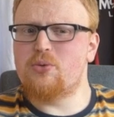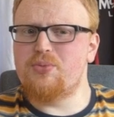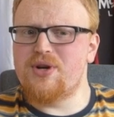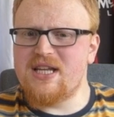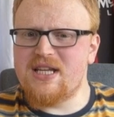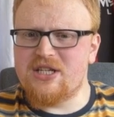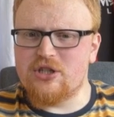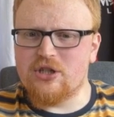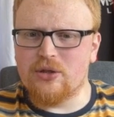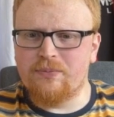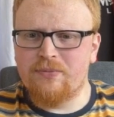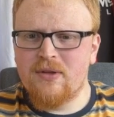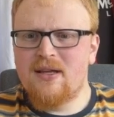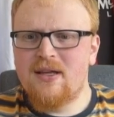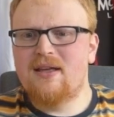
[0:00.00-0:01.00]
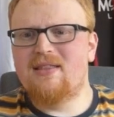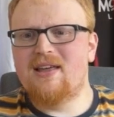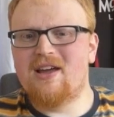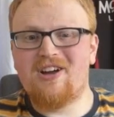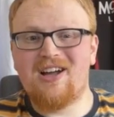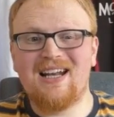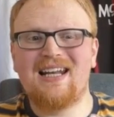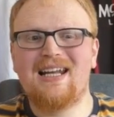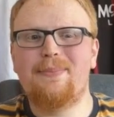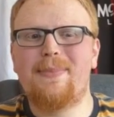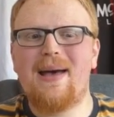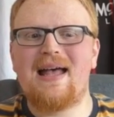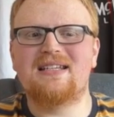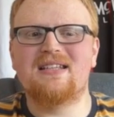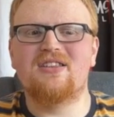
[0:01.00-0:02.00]
need to. They are clearly
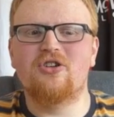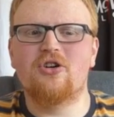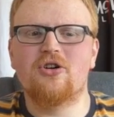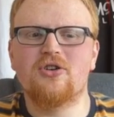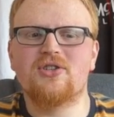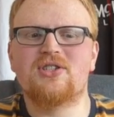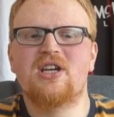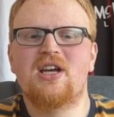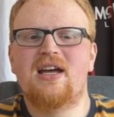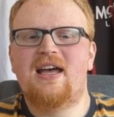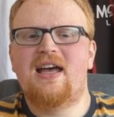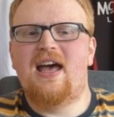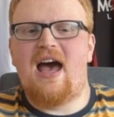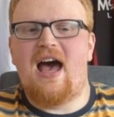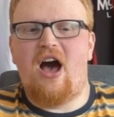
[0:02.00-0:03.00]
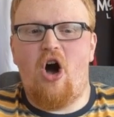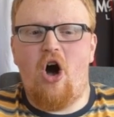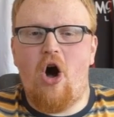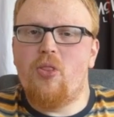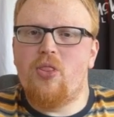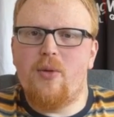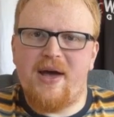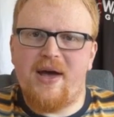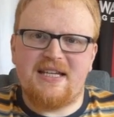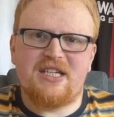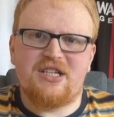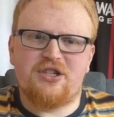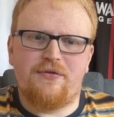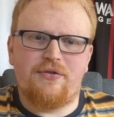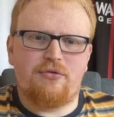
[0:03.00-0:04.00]
better than us on the
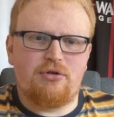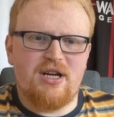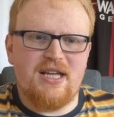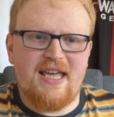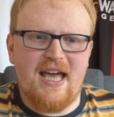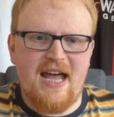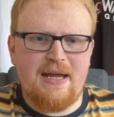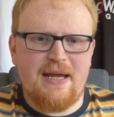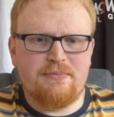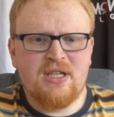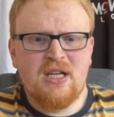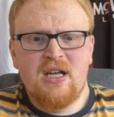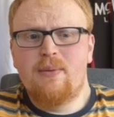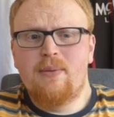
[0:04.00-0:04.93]
basis of 3 games.